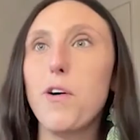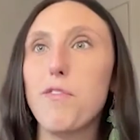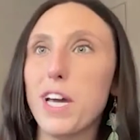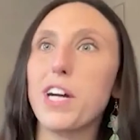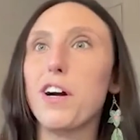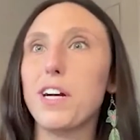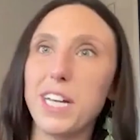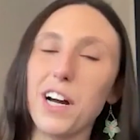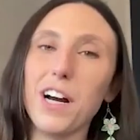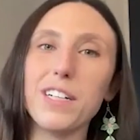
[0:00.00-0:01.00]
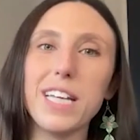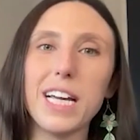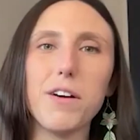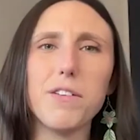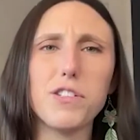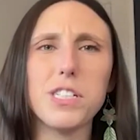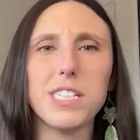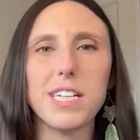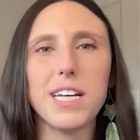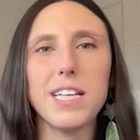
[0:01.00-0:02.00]
figure here, like
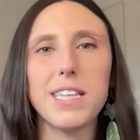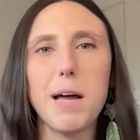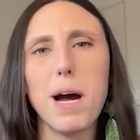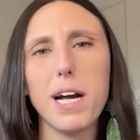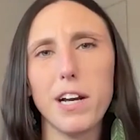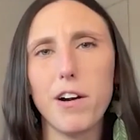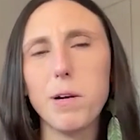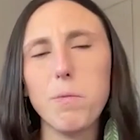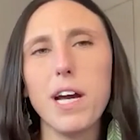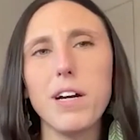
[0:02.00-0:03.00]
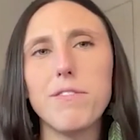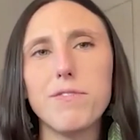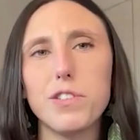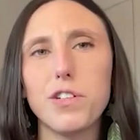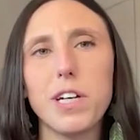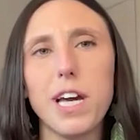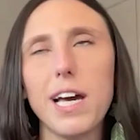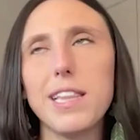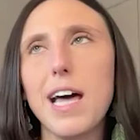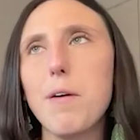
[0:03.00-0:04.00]
just in that binary way of you're looking
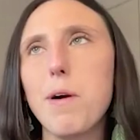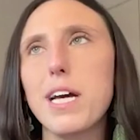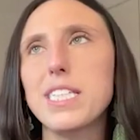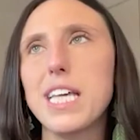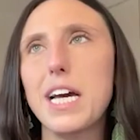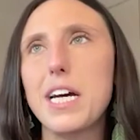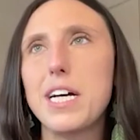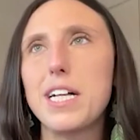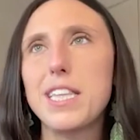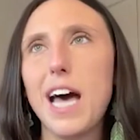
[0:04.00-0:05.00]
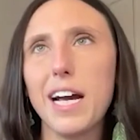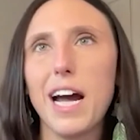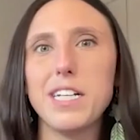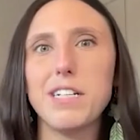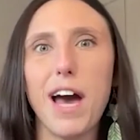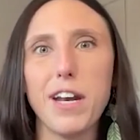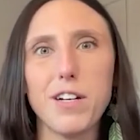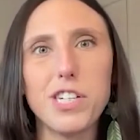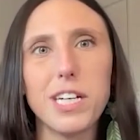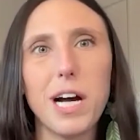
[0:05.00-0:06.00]
at that way. It's like that kind of
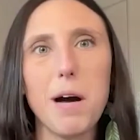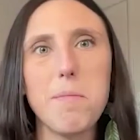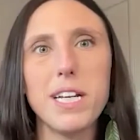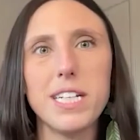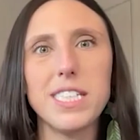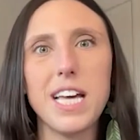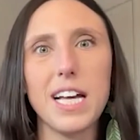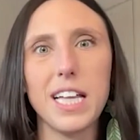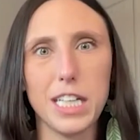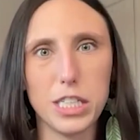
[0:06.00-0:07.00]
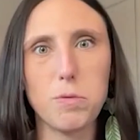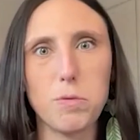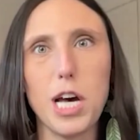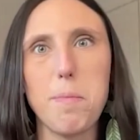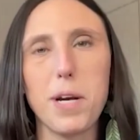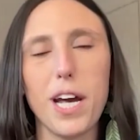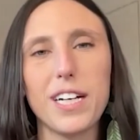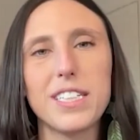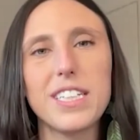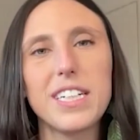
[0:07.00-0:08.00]
energy to come in and say like, this is what's
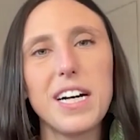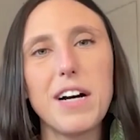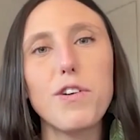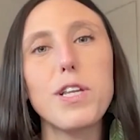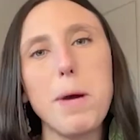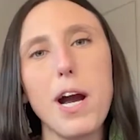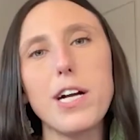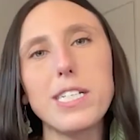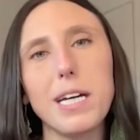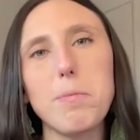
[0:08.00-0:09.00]
happening for the parent.